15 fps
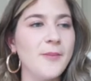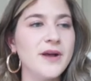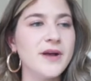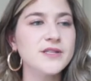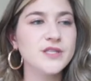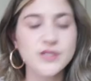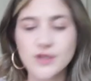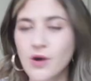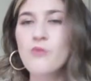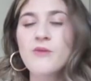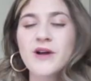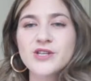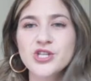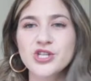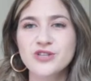so
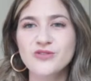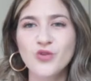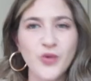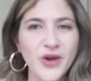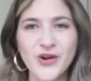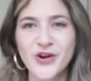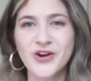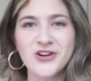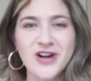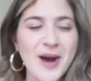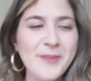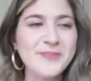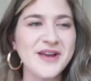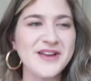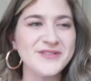much quicker
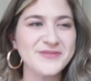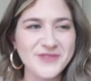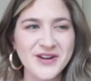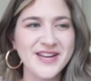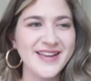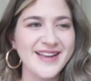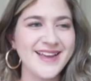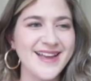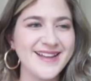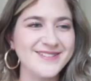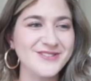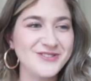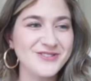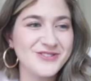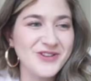up and running
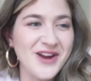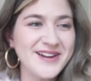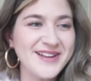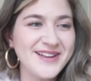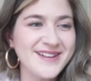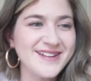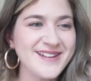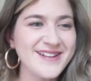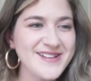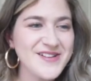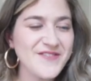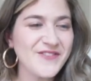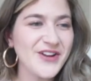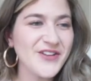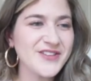and trying to
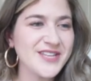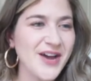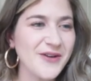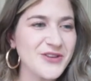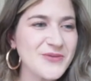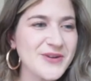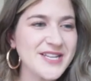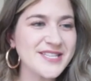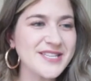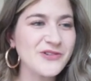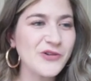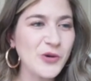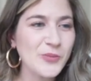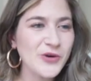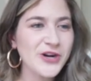figure this out. You want to see
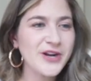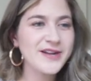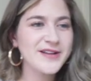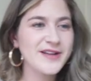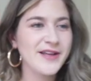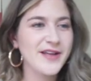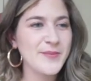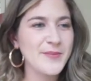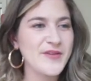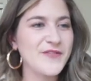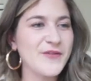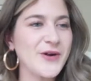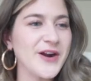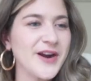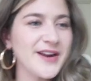Cooper
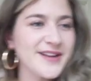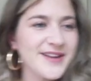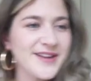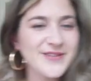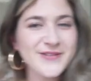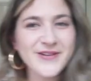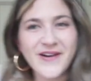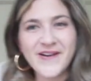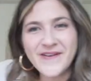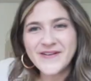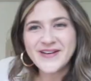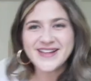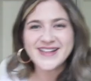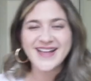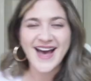before you
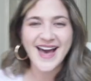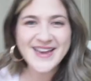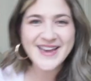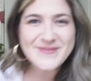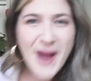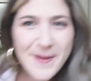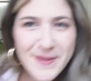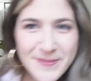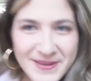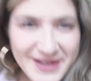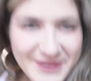go? I could probably